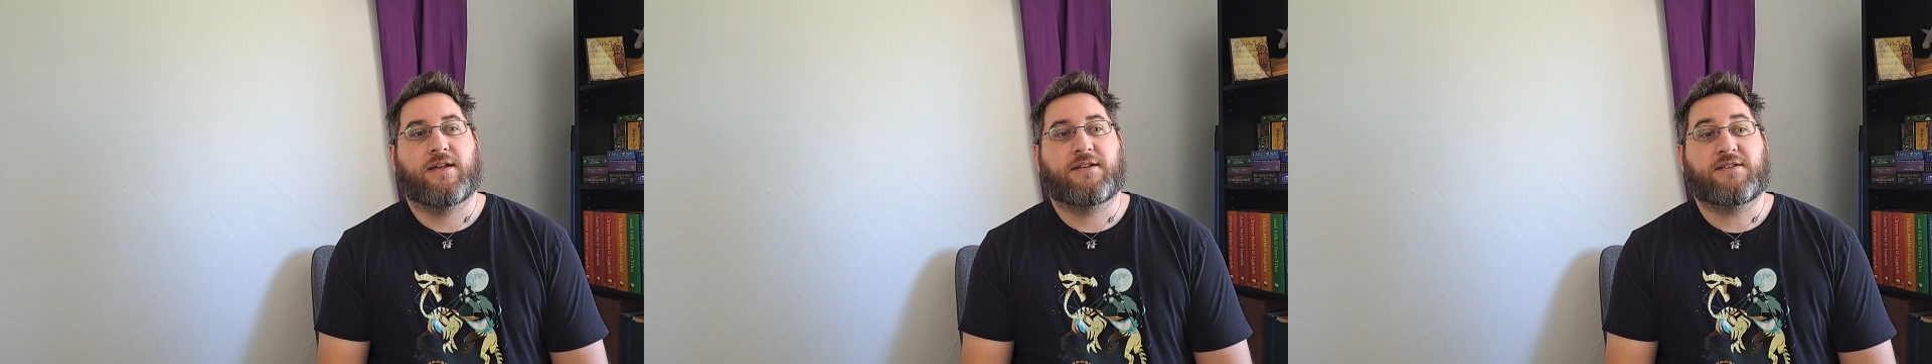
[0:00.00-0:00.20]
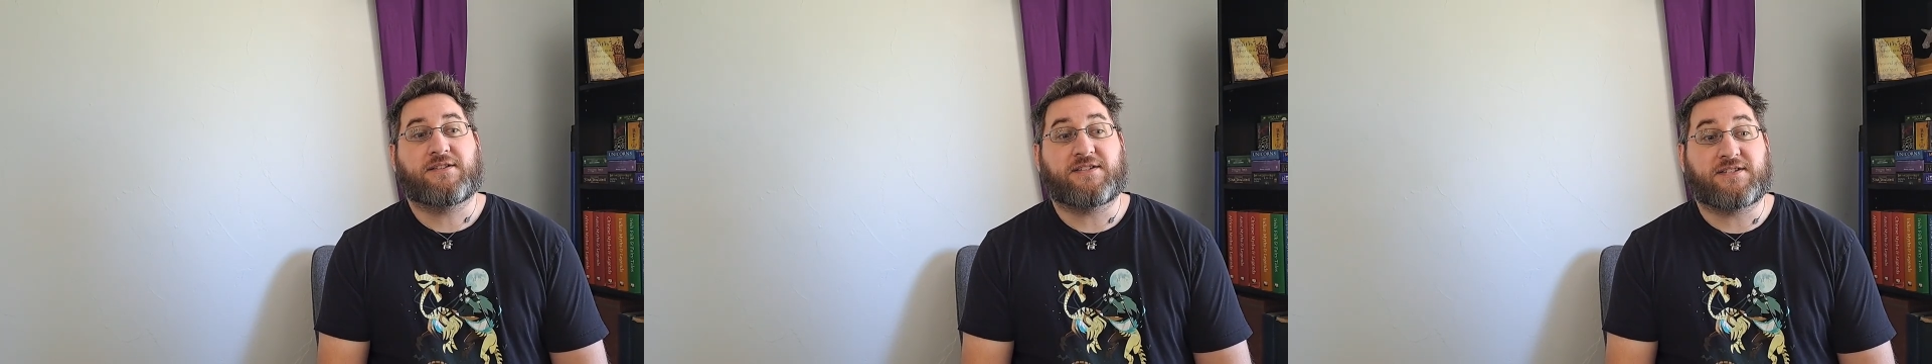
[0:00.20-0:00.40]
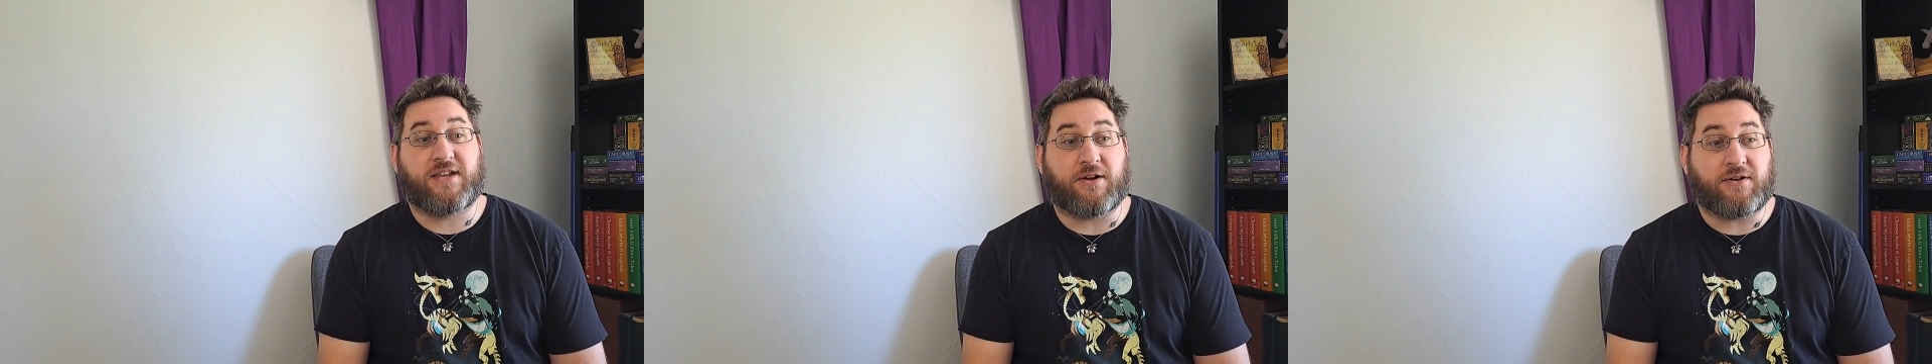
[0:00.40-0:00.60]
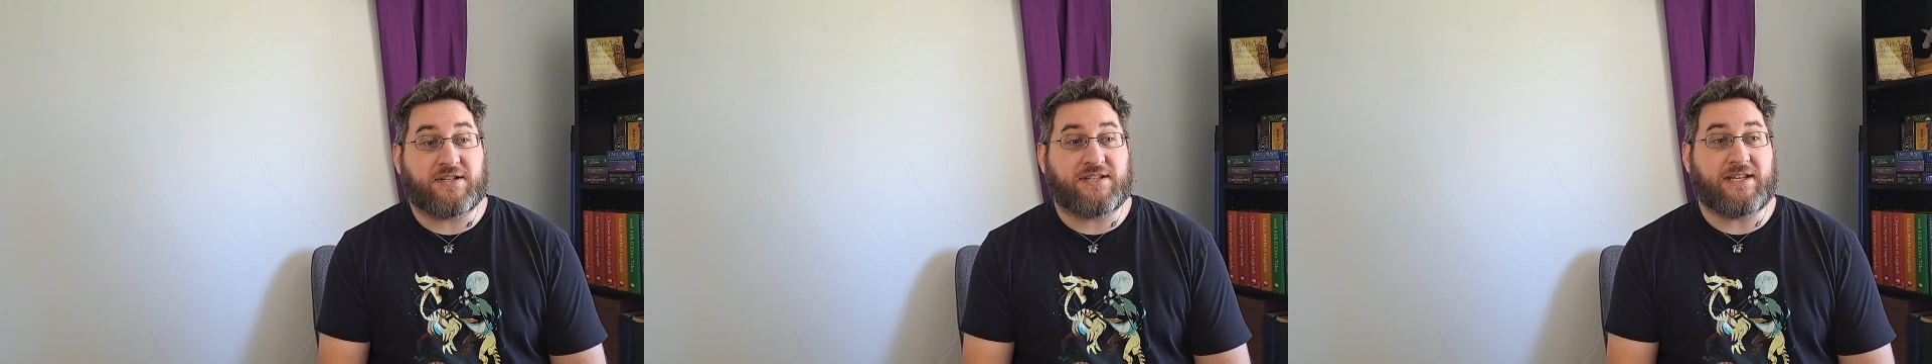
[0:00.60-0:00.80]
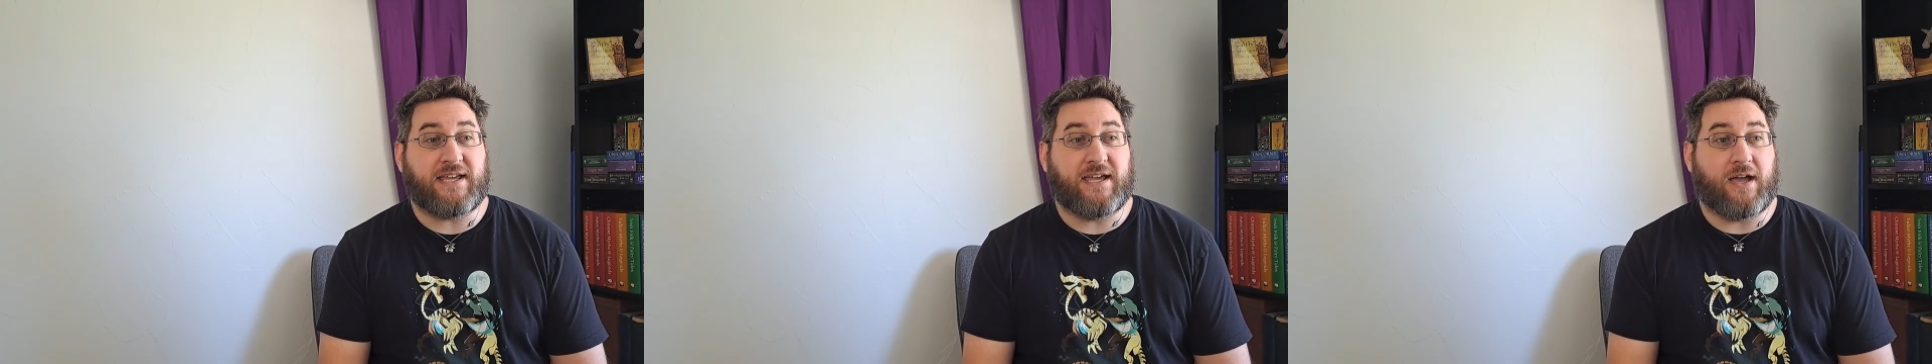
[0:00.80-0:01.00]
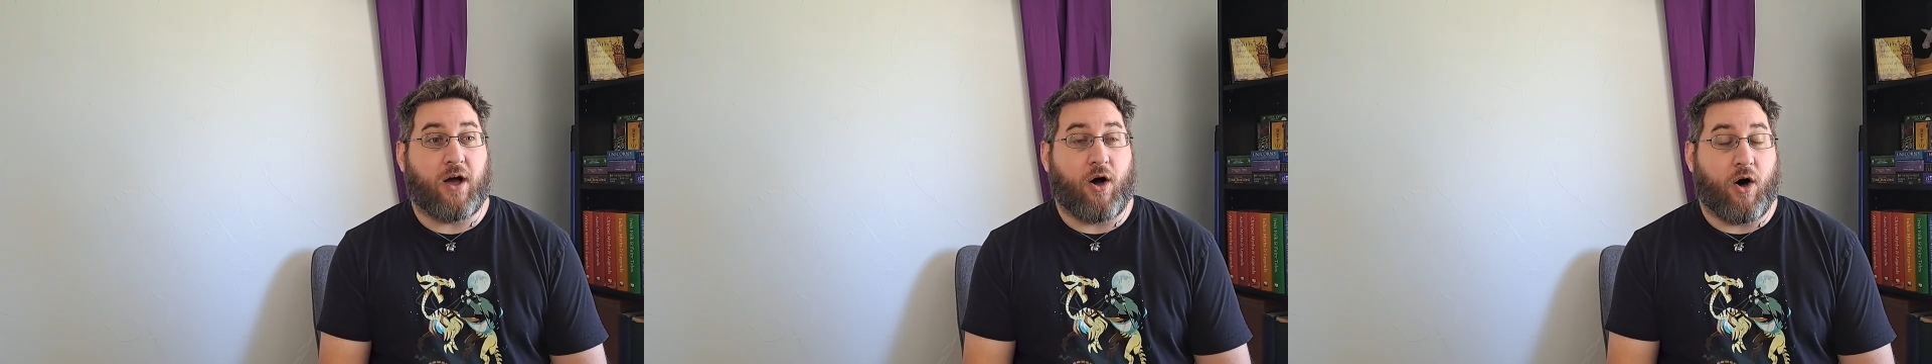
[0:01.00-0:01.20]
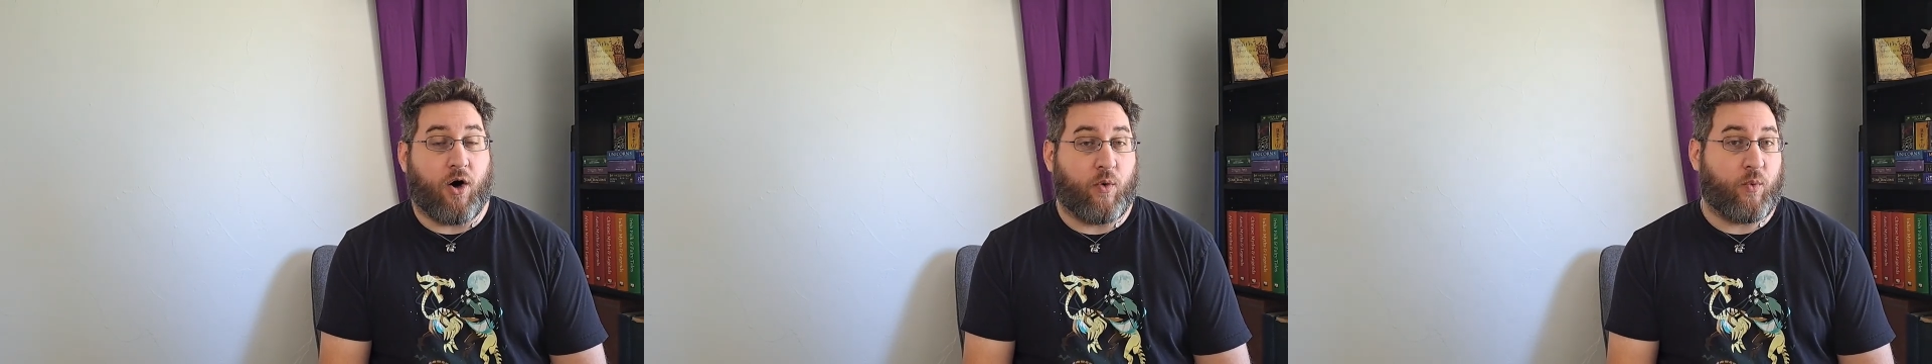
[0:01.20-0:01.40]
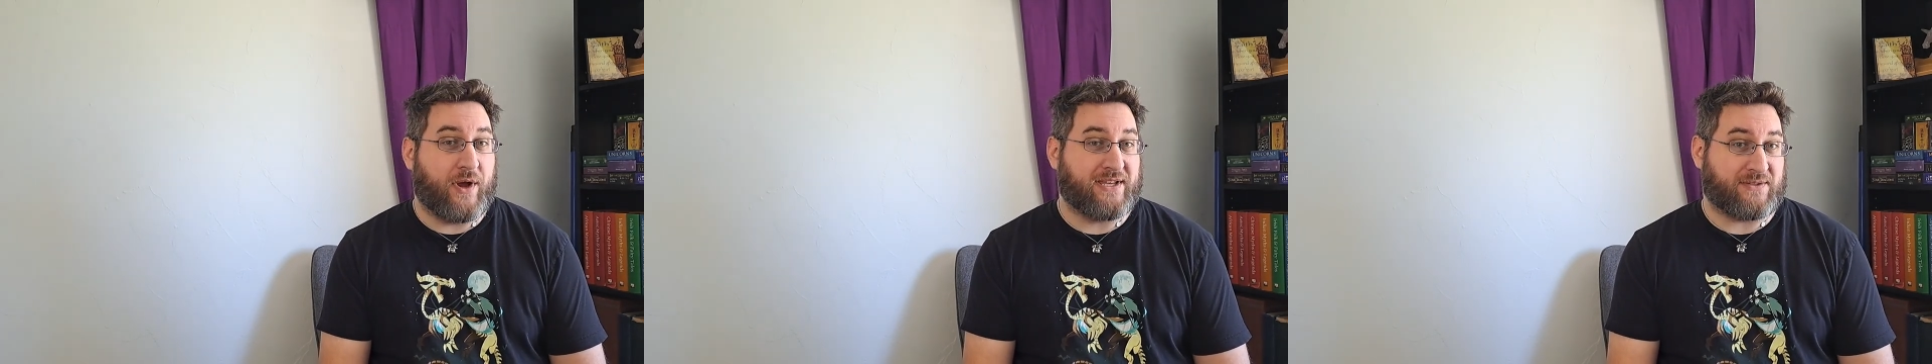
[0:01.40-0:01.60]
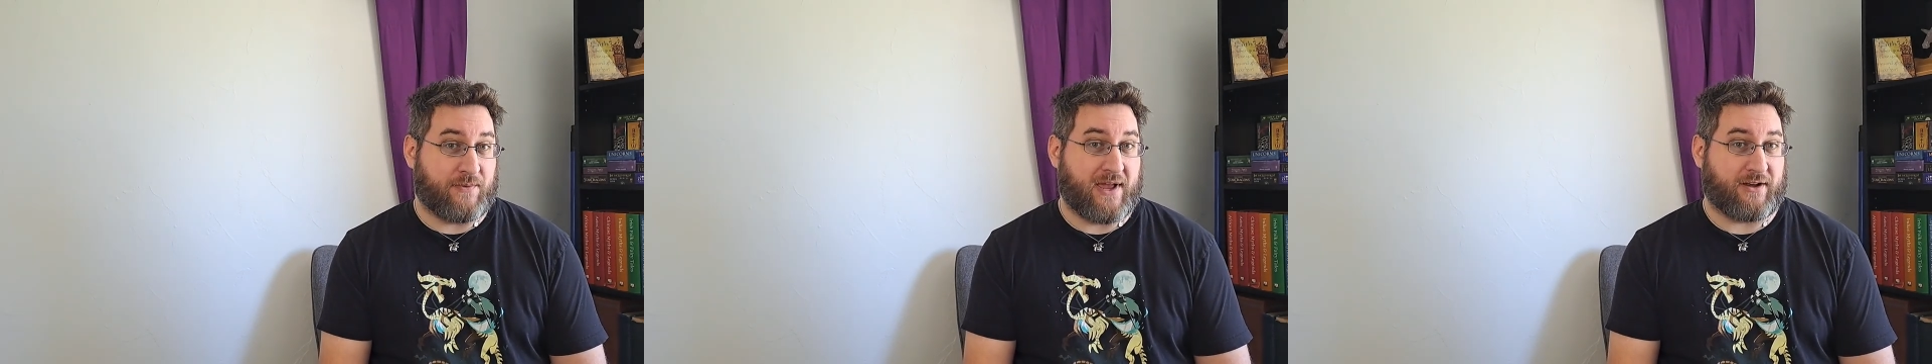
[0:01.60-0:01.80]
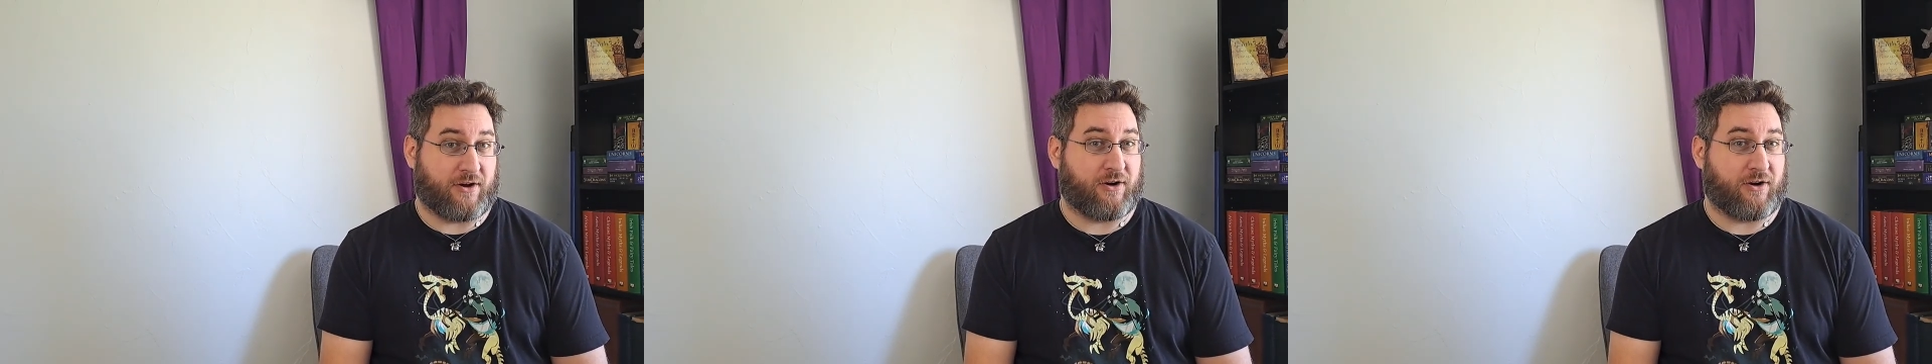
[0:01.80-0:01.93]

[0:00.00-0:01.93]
Circe always went